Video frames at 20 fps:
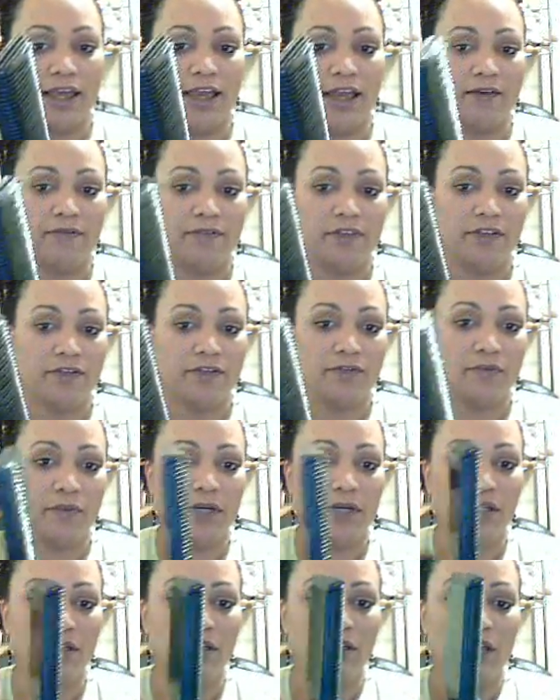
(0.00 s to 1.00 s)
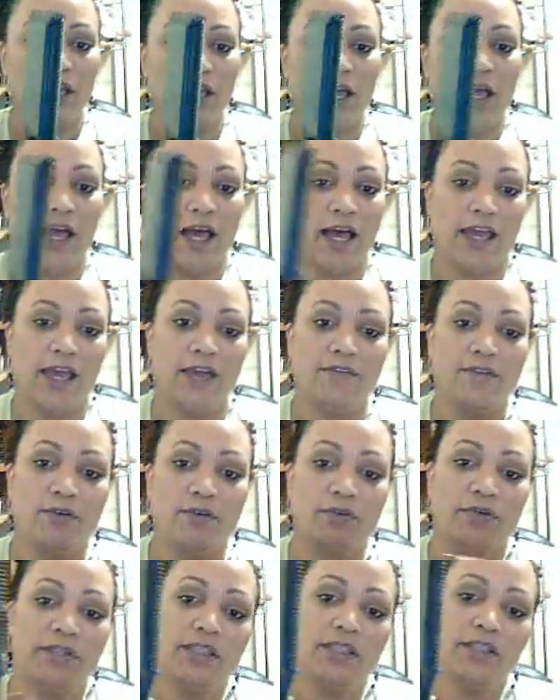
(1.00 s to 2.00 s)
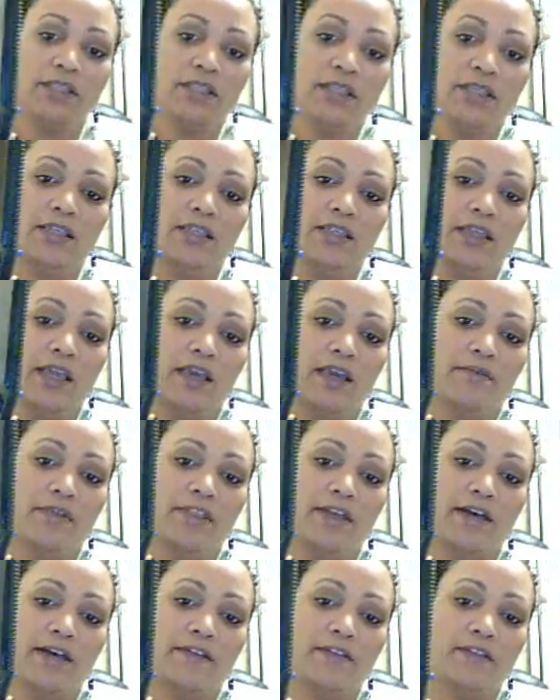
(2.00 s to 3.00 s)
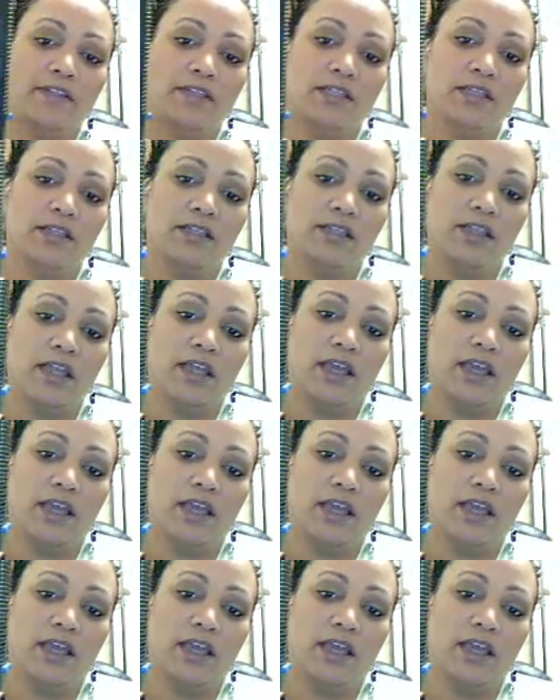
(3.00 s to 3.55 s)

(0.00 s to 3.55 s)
have this one. I have it with the teeth and without the teeth,